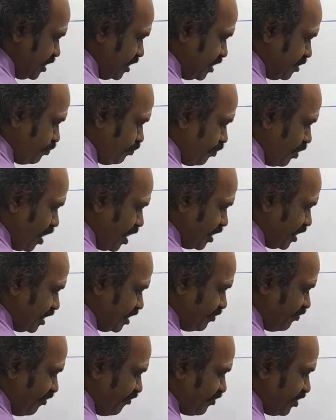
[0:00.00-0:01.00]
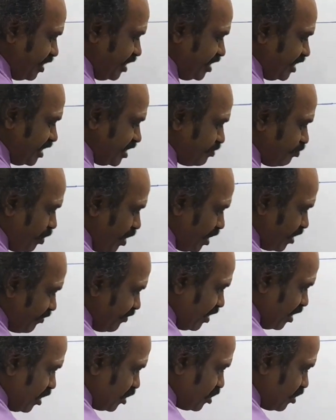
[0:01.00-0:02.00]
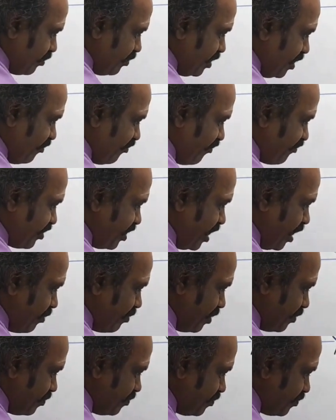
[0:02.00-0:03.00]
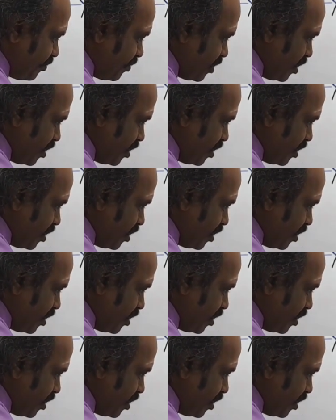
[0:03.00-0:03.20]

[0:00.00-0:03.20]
This part is 15. This part will also be 15 mm.